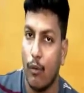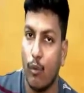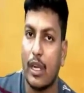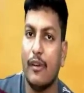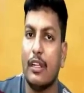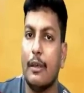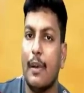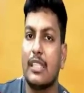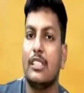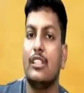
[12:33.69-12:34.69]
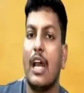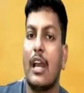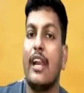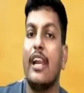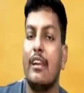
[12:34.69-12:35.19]
Whatever the bugs that are
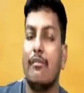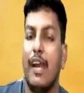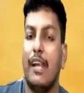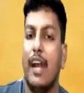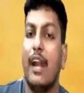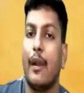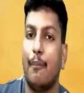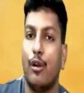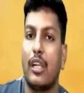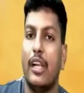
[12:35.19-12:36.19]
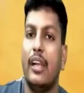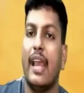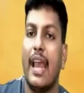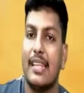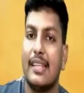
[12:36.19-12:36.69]
identified and
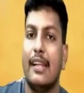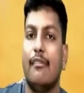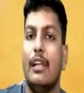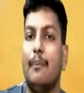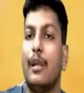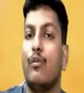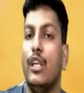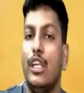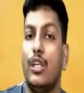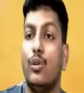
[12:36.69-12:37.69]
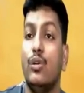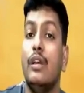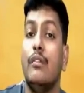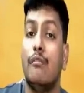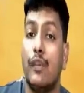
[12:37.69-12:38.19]
reported, as a developer we need to
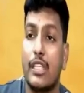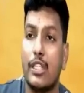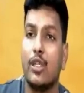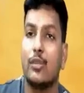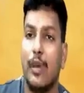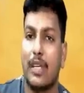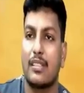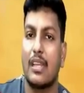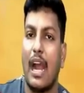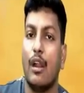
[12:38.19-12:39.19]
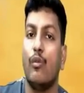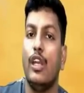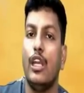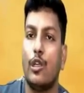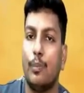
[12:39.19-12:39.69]
fix those bugs and we
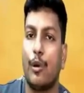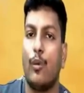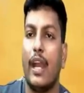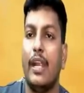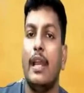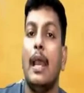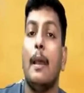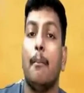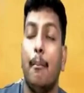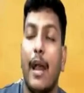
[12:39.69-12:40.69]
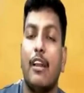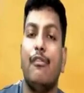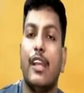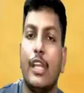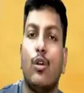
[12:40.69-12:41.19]
need to provide
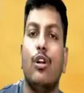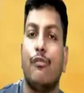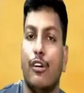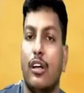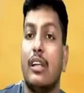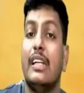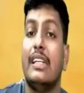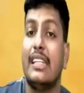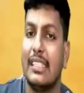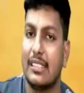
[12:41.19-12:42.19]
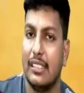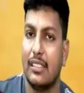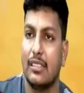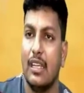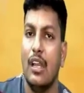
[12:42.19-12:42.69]
bug-free code for
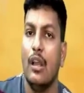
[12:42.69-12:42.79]
testers.